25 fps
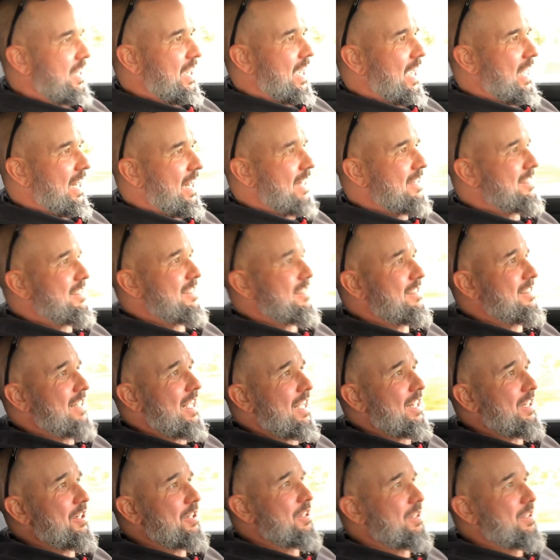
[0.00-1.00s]
and that's the
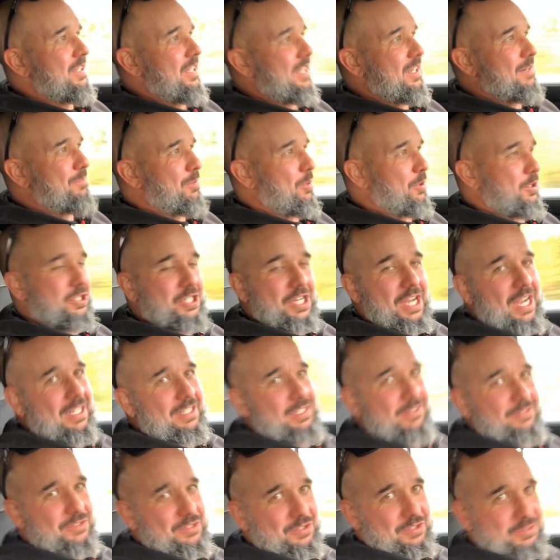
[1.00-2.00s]
standard uh, Porsche
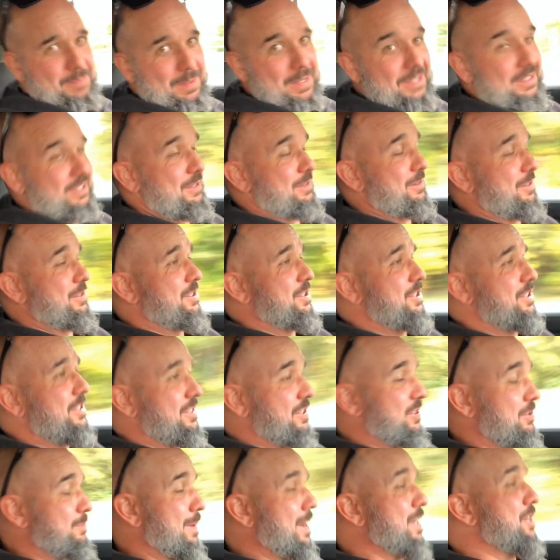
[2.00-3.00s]
active suspension
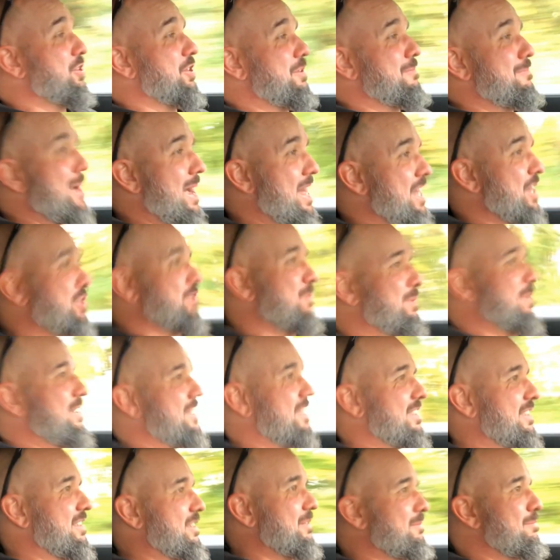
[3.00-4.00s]
suspension management
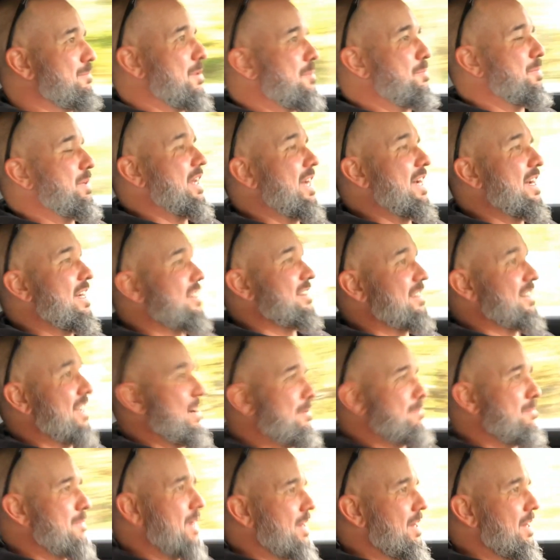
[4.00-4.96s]
system the PASM